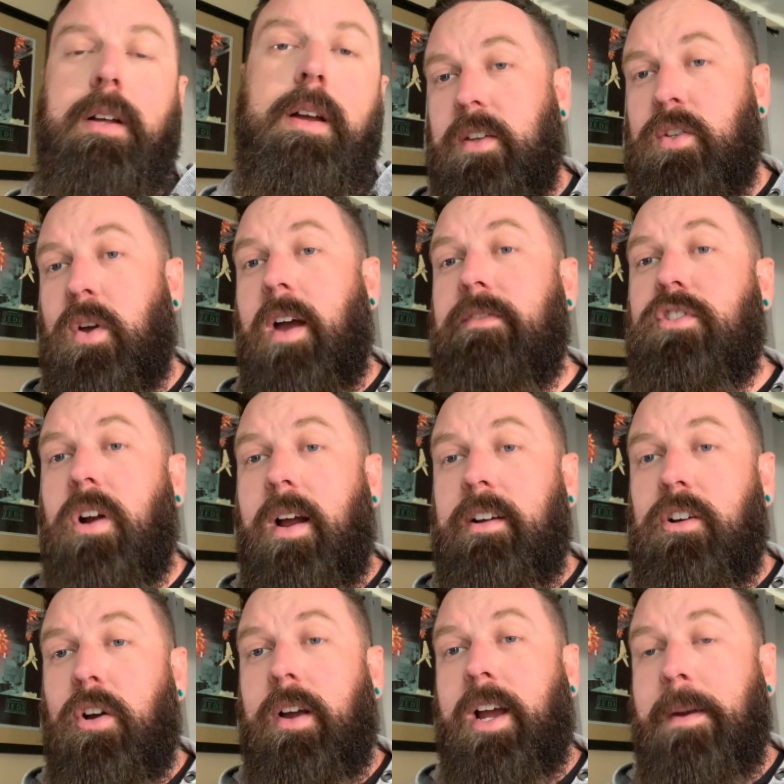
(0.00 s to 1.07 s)
So I've tried
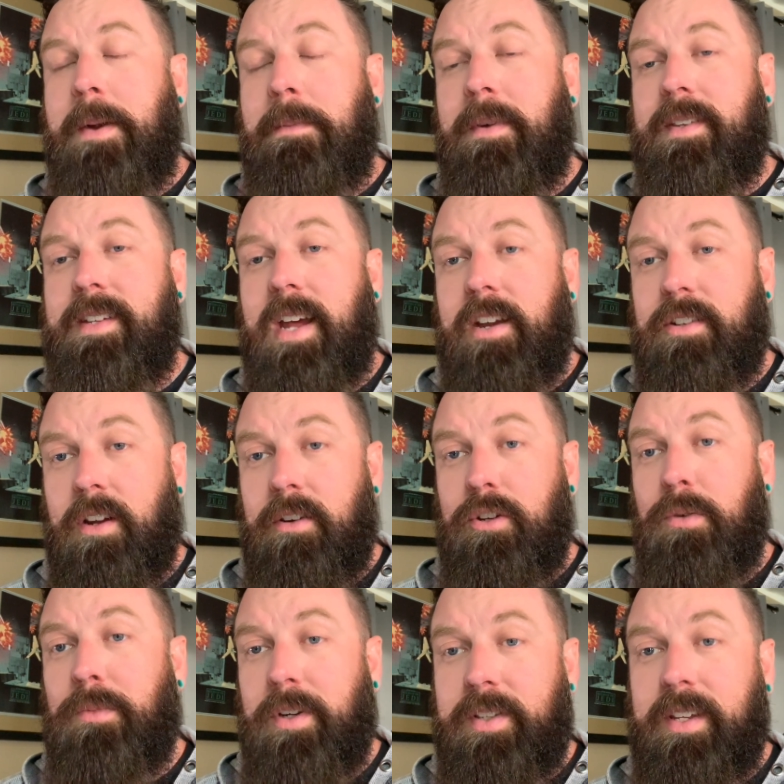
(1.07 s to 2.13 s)
growing out my mustache on
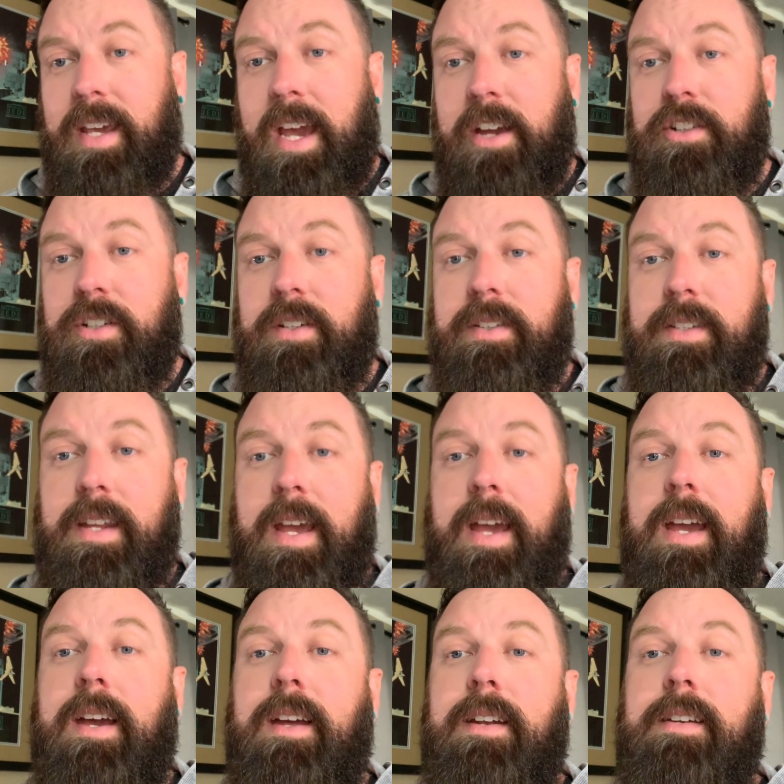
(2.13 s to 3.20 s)
numerous occasions,
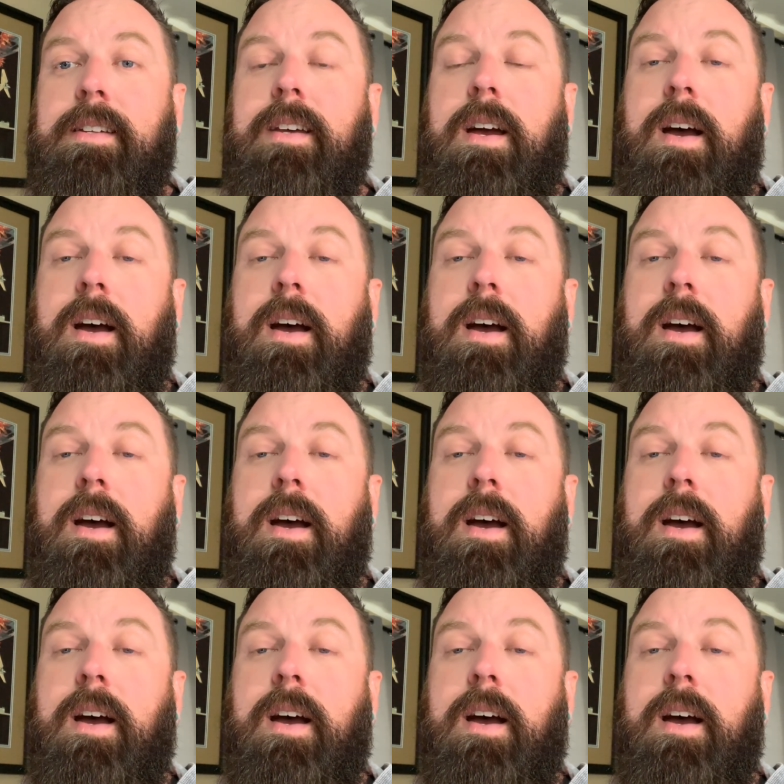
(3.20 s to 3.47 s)
and